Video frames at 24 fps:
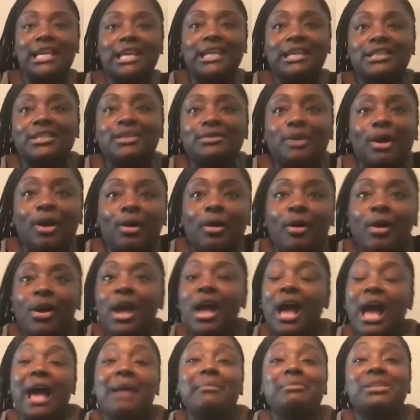You know,
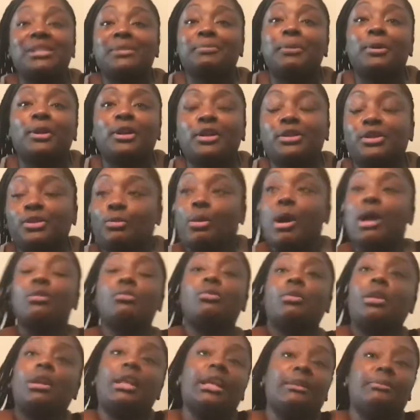I'm spiritual. I
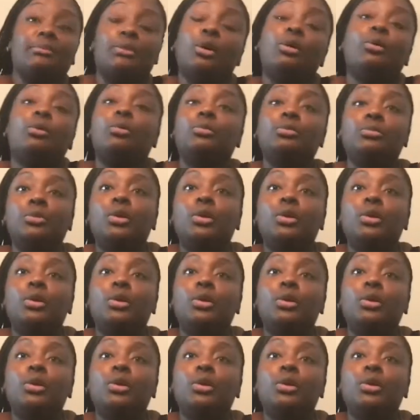don't claim no